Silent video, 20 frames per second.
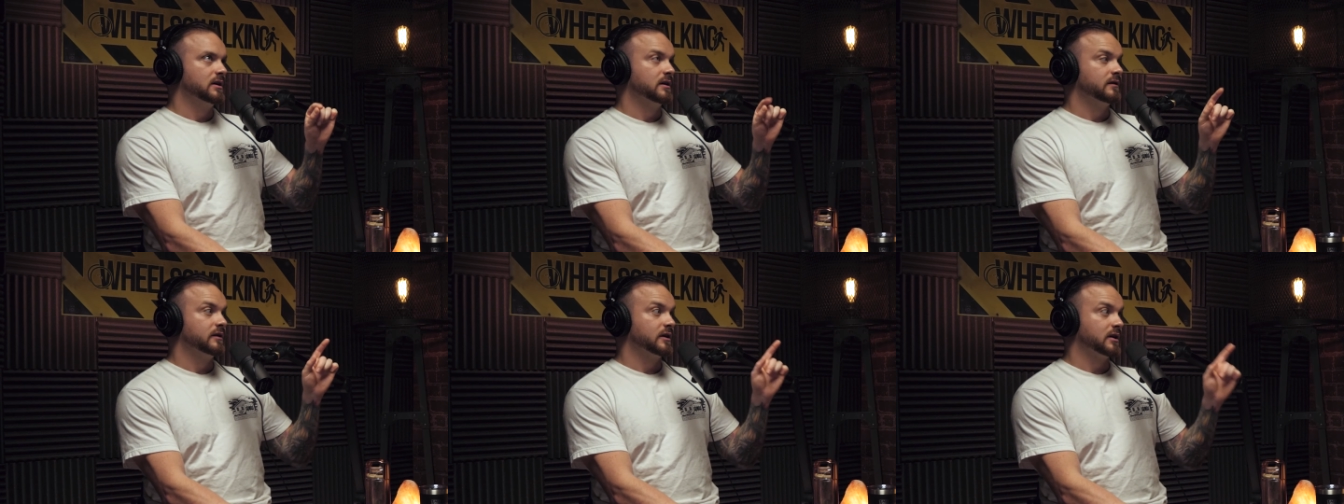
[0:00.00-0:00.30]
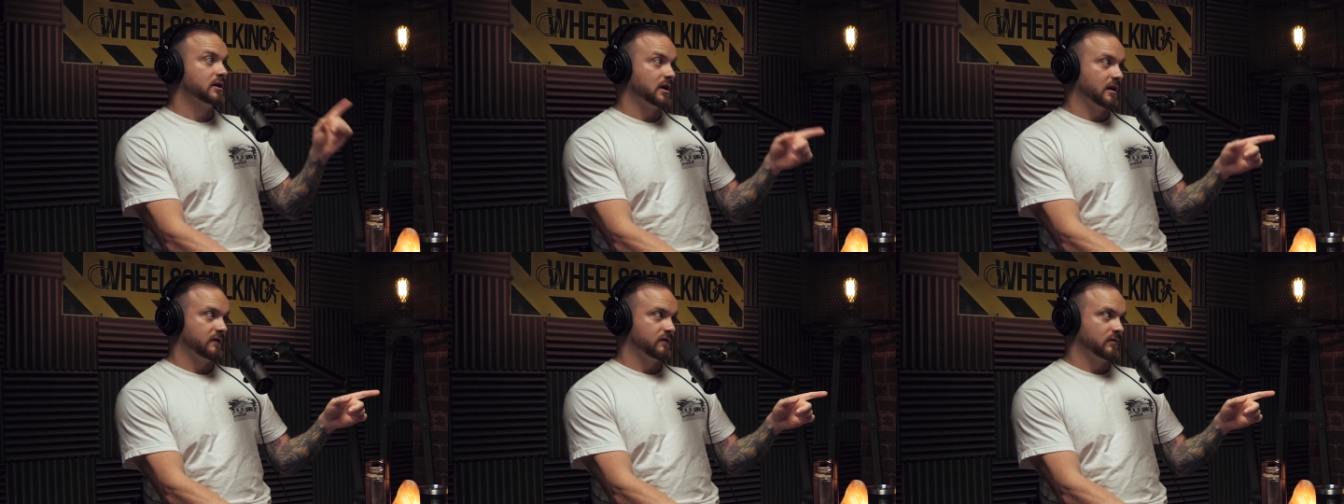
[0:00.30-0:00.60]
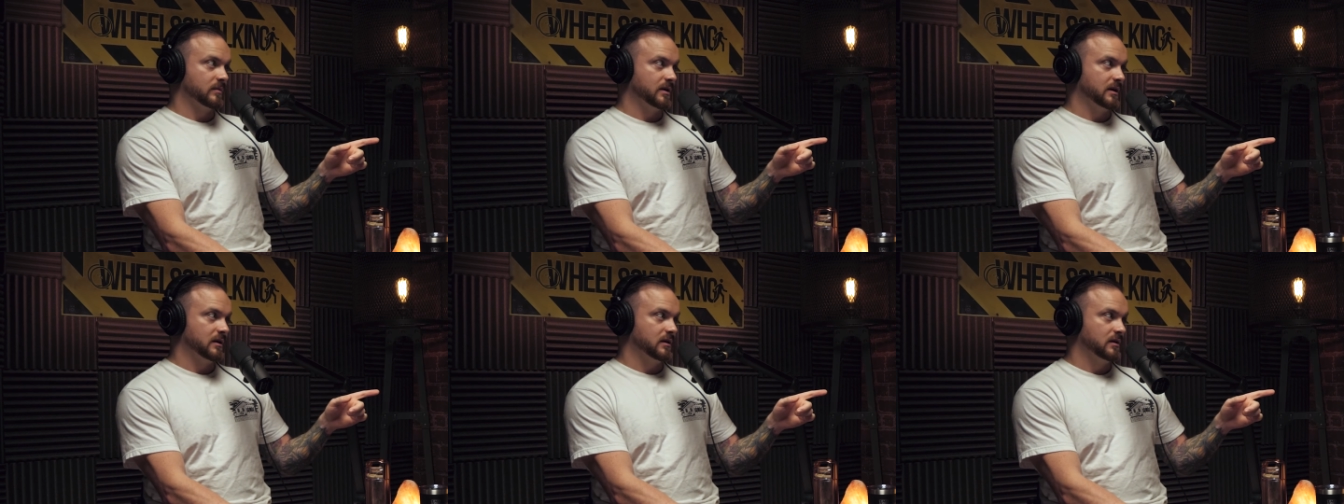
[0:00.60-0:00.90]
the
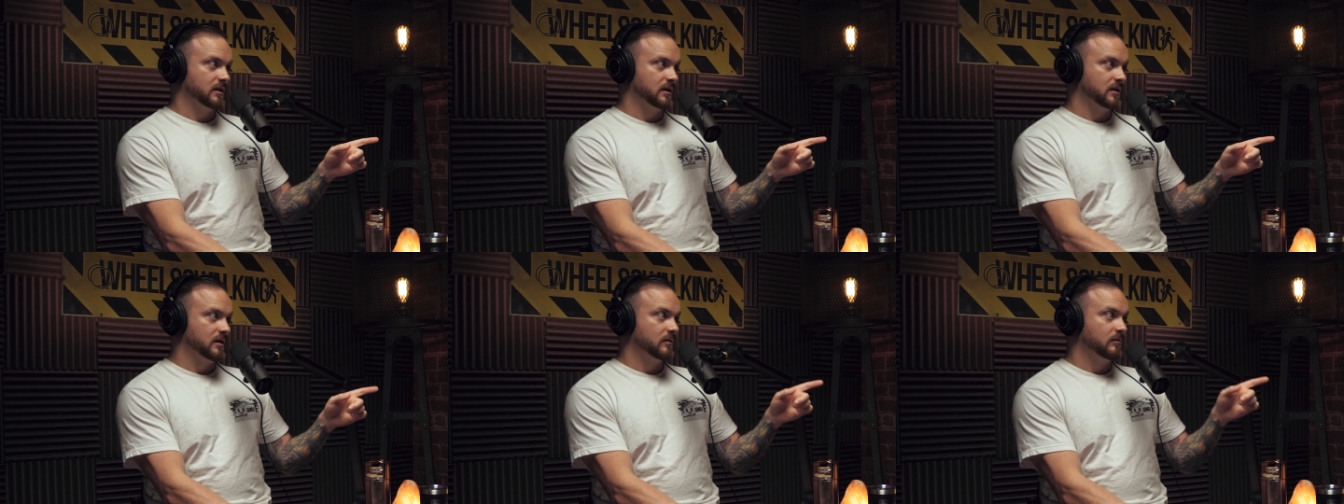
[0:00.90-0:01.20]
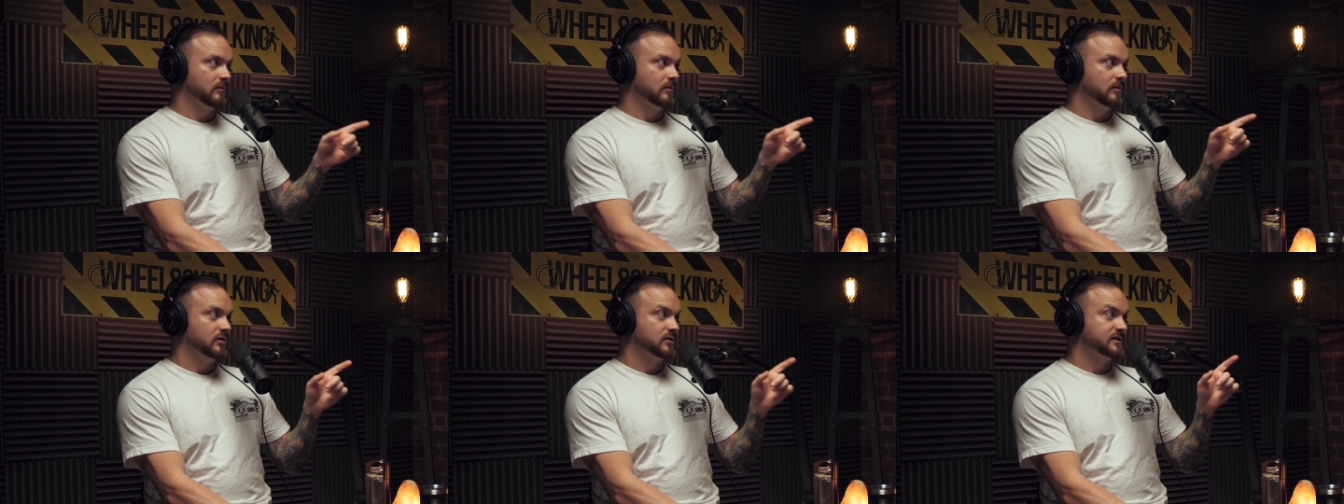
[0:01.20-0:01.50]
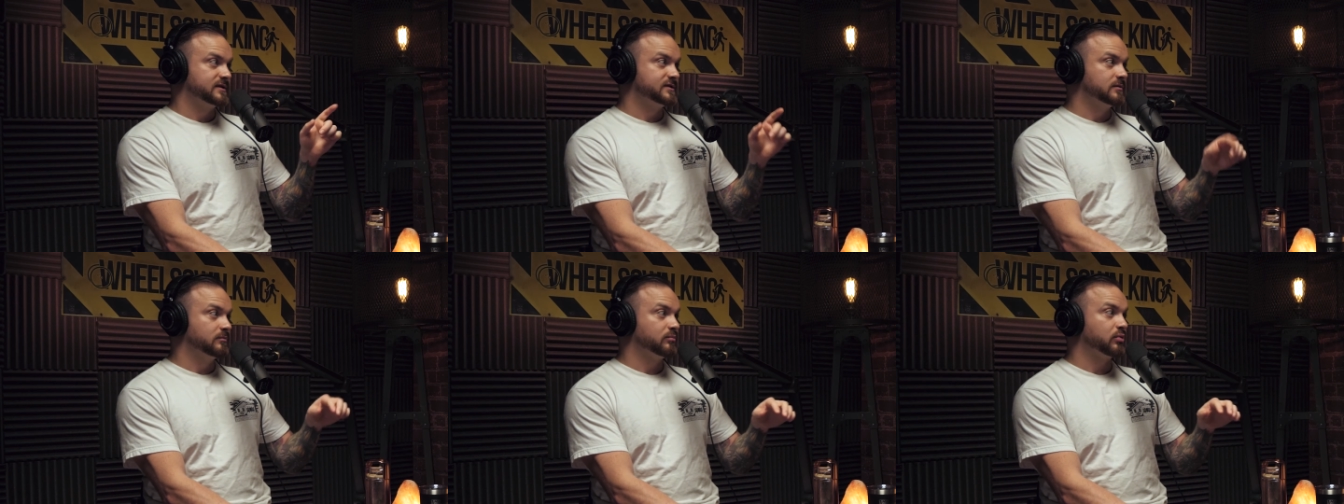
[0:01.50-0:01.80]
government,
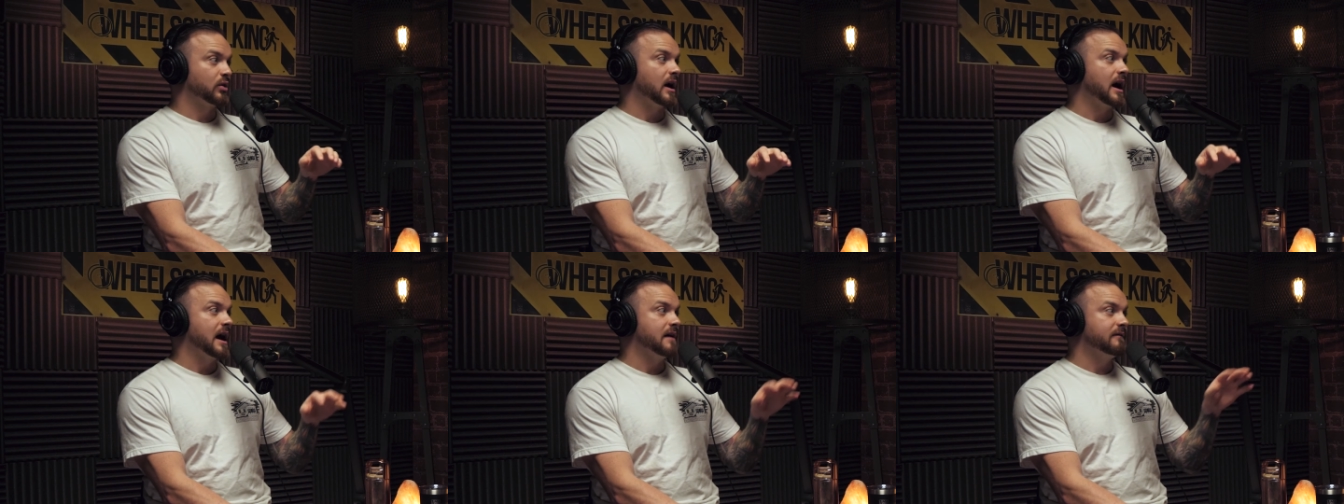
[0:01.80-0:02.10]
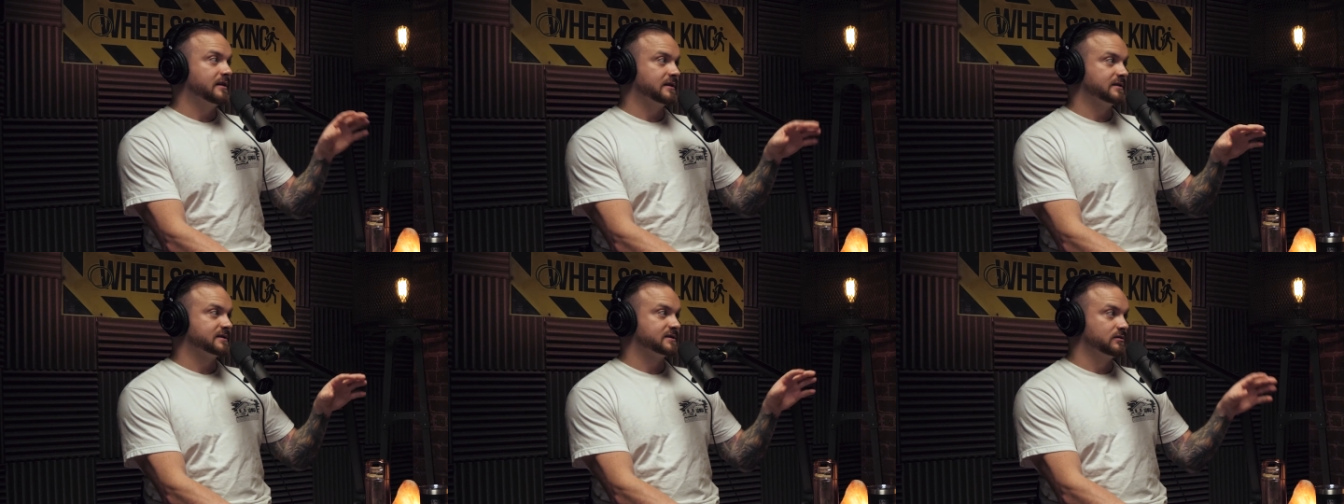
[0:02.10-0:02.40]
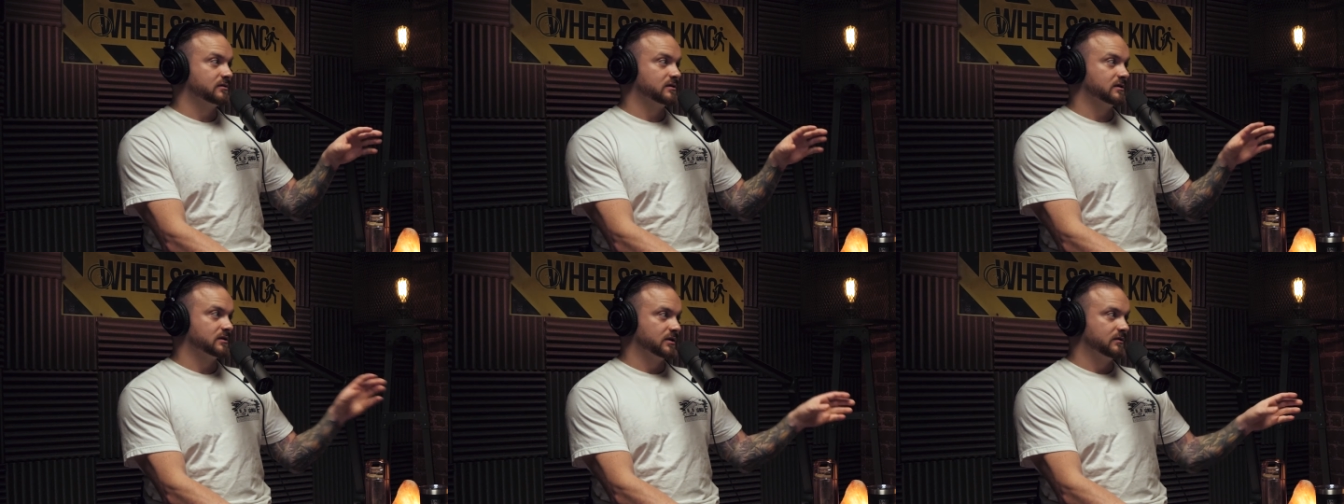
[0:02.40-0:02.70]
private
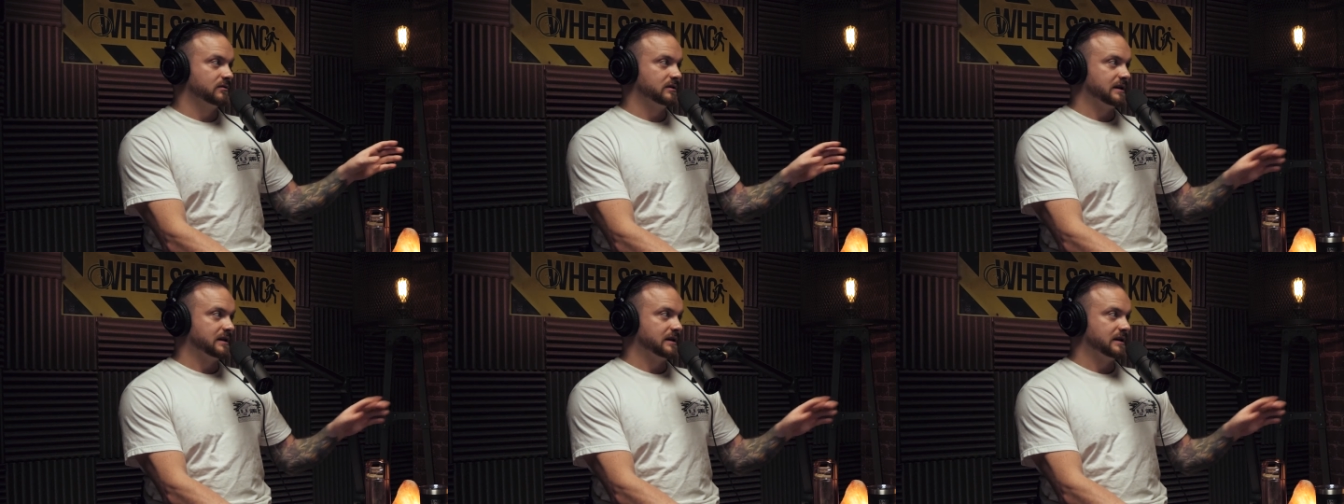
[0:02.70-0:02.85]
student loan